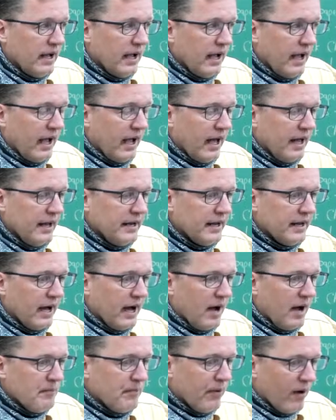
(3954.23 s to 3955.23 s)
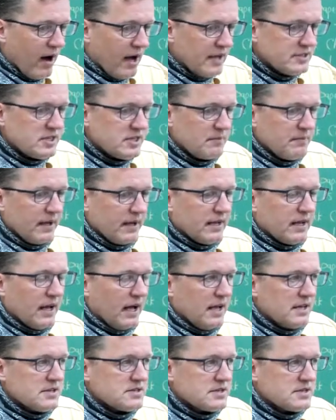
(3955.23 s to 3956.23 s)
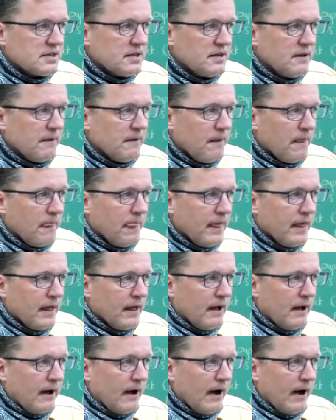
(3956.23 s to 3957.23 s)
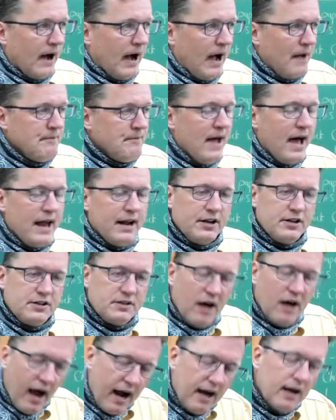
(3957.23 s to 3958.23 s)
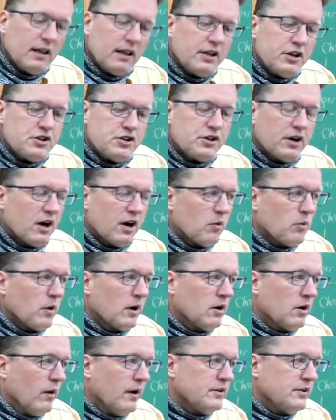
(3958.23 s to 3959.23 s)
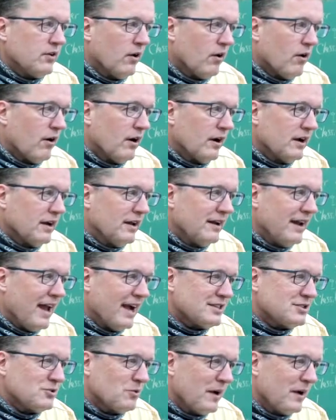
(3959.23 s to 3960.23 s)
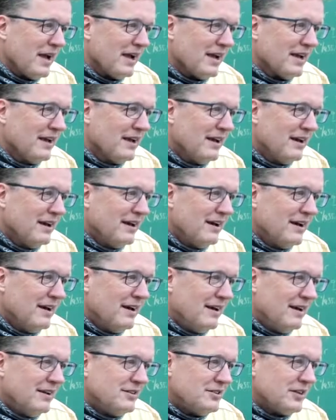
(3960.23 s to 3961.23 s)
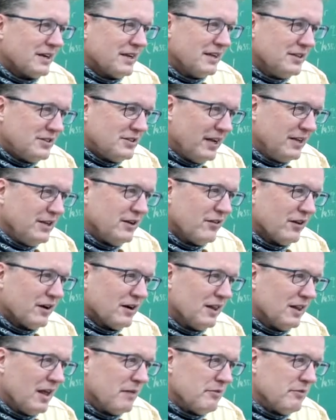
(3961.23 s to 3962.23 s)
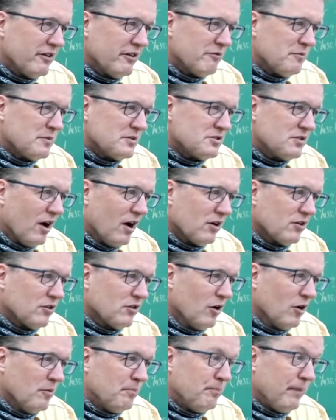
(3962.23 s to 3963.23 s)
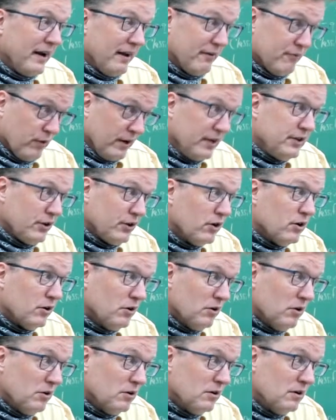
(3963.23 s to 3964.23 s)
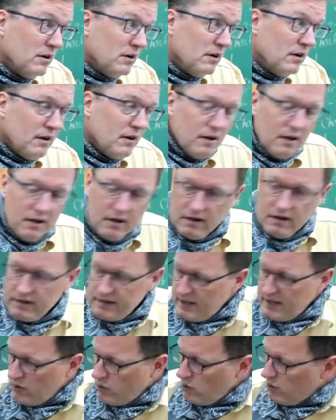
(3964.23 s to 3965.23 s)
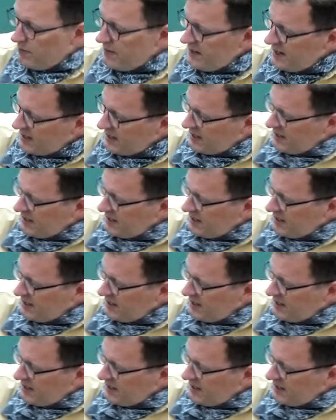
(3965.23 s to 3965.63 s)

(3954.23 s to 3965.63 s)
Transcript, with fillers: And I'm pausing because I'm not entirely sure we're going to Oregon next week to continue the Columbia River Basalt group, but if we do, it will be to